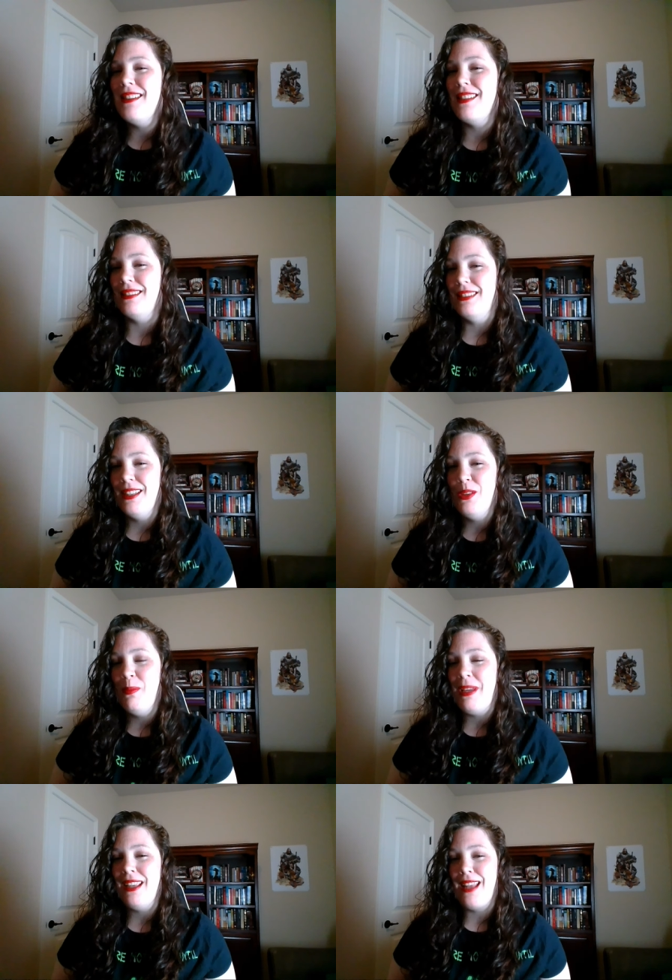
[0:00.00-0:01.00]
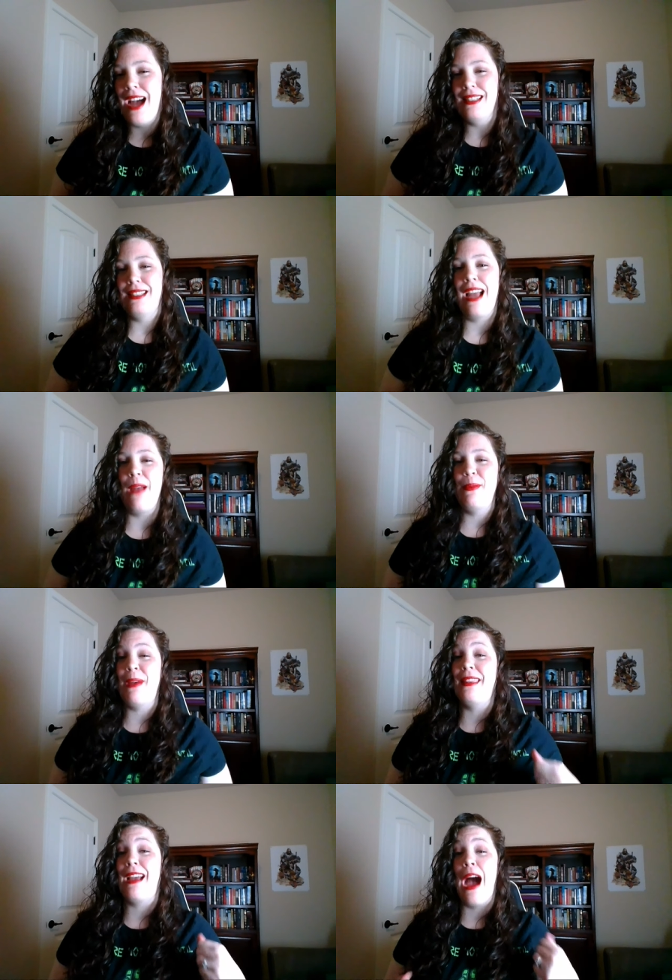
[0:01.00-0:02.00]
a little bit last time
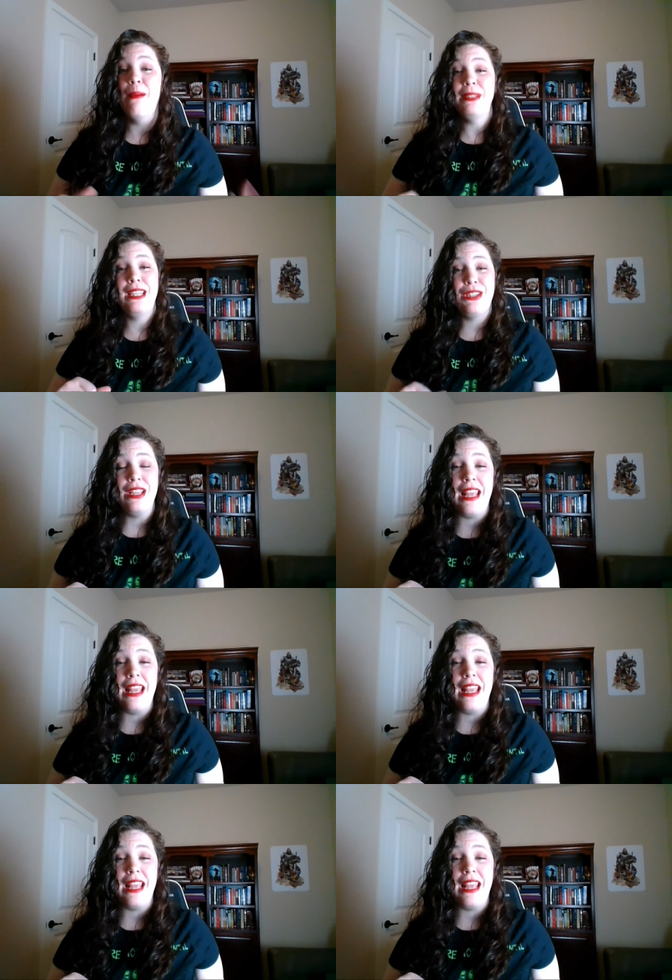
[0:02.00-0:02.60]
about the competition